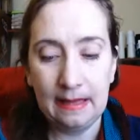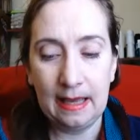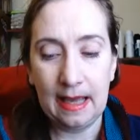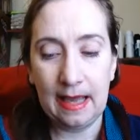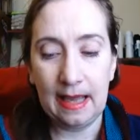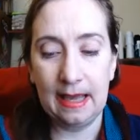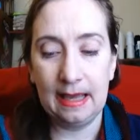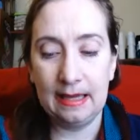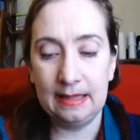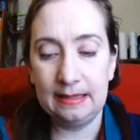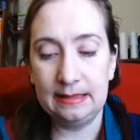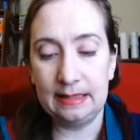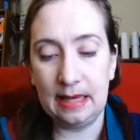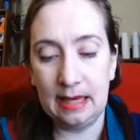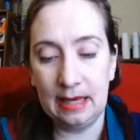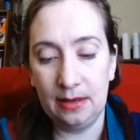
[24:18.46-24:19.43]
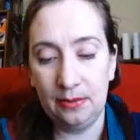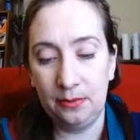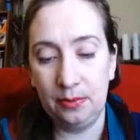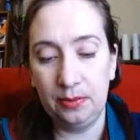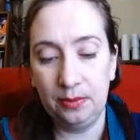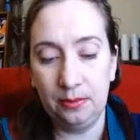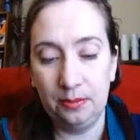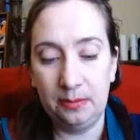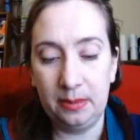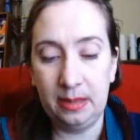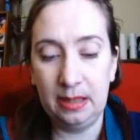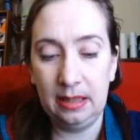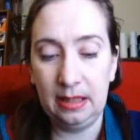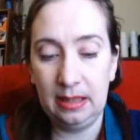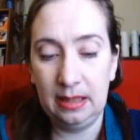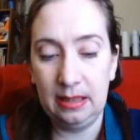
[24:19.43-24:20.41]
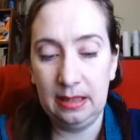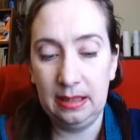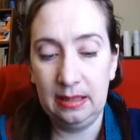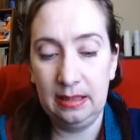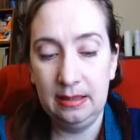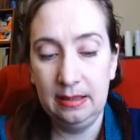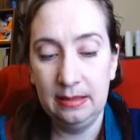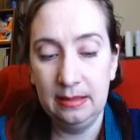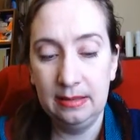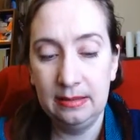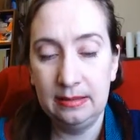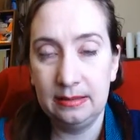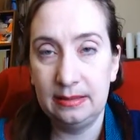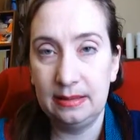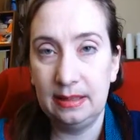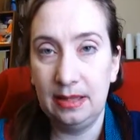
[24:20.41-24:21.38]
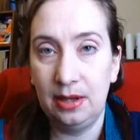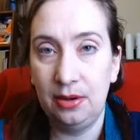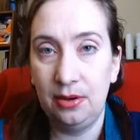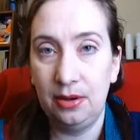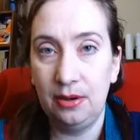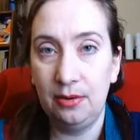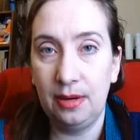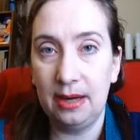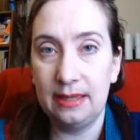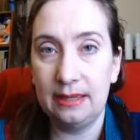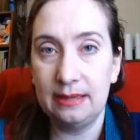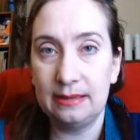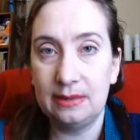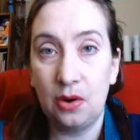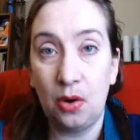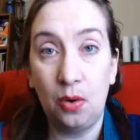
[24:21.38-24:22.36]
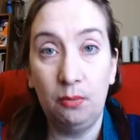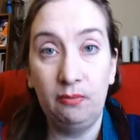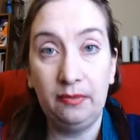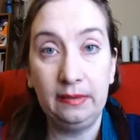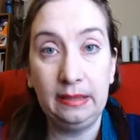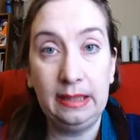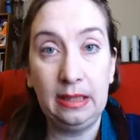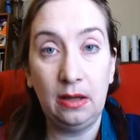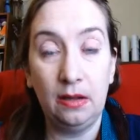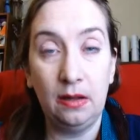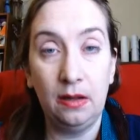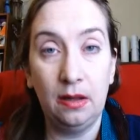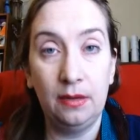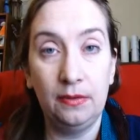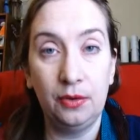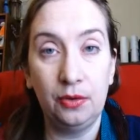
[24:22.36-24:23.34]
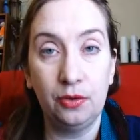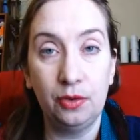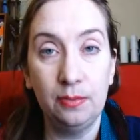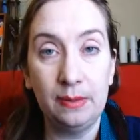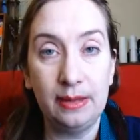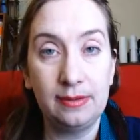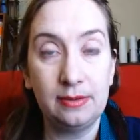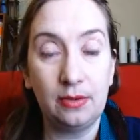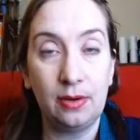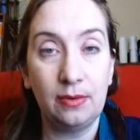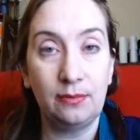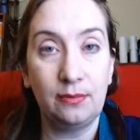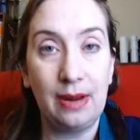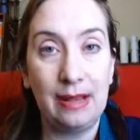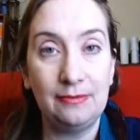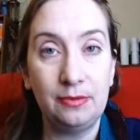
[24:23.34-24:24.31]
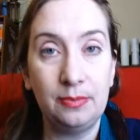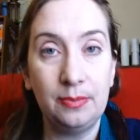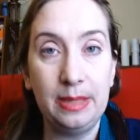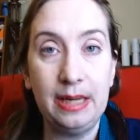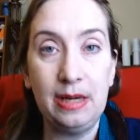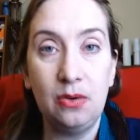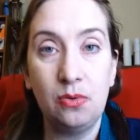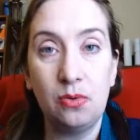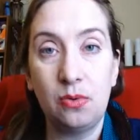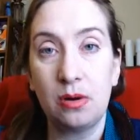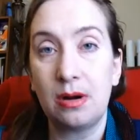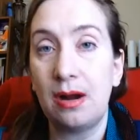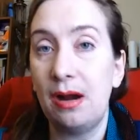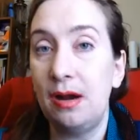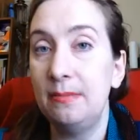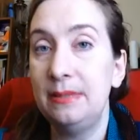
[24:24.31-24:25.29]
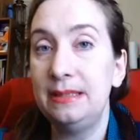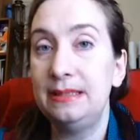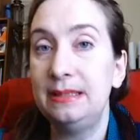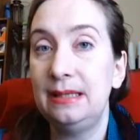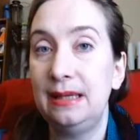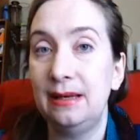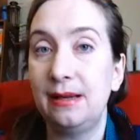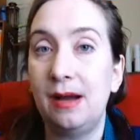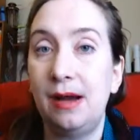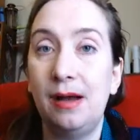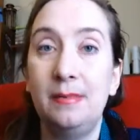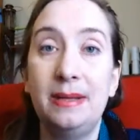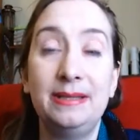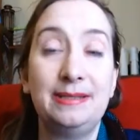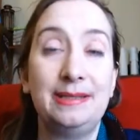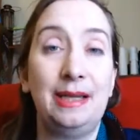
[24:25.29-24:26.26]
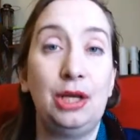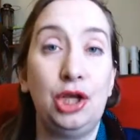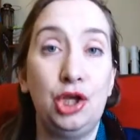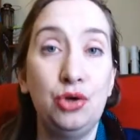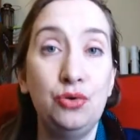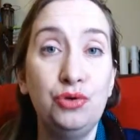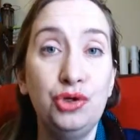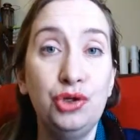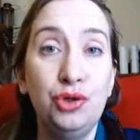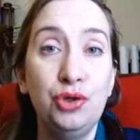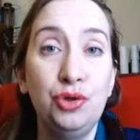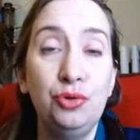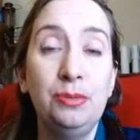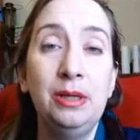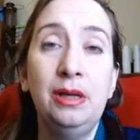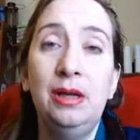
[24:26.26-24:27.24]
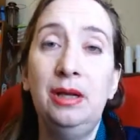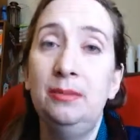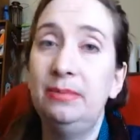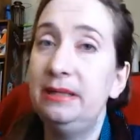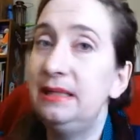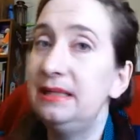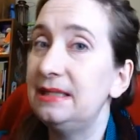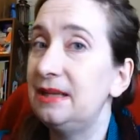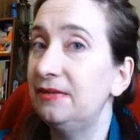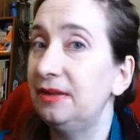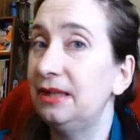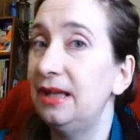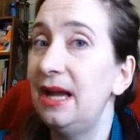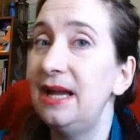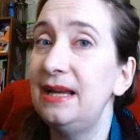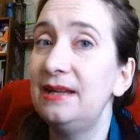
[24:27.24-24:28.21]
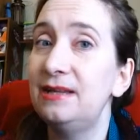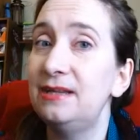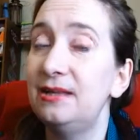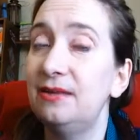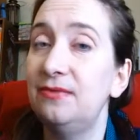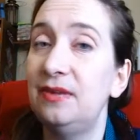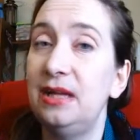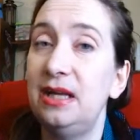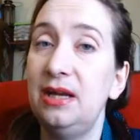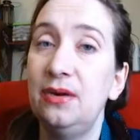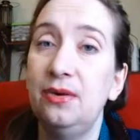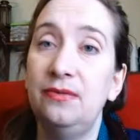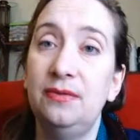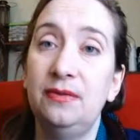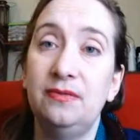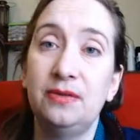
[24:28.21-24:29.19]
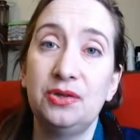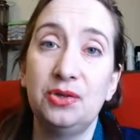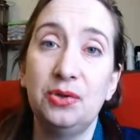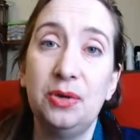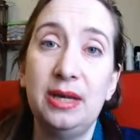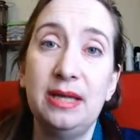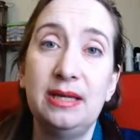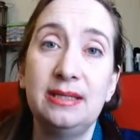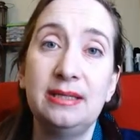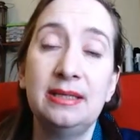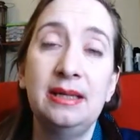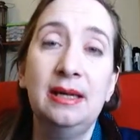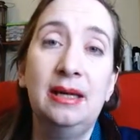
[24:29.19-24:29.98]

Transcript: And I will be seeing you guys hopefully on the group, either on Ravelry or commenting in comments at YouTube. Please give a like to the video if you've enjoyed it.